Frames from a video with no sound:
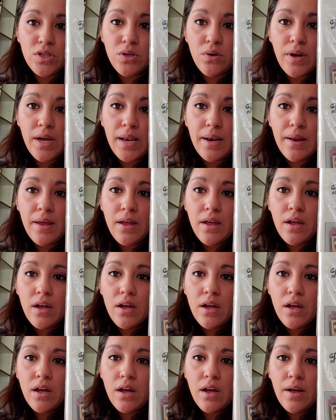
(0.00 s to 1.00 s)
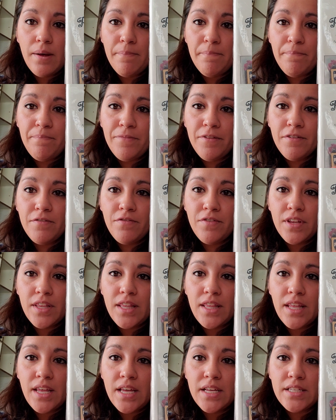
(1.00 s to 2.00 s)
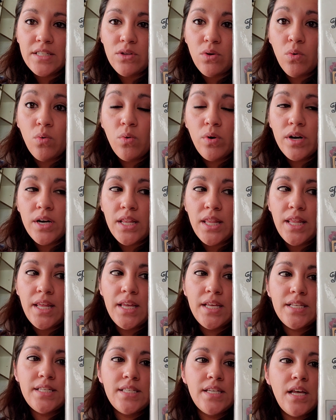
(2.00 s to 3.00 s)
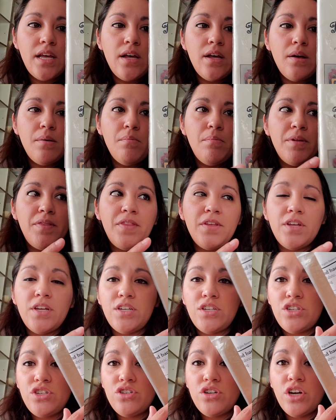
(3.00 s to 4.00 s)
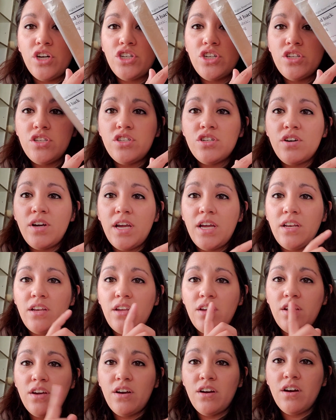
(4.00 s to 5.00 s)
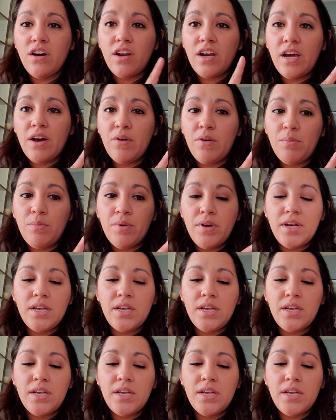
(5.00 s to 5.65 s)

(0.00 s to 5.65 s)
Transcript: to it for this or this, but the instructions are in here on how to put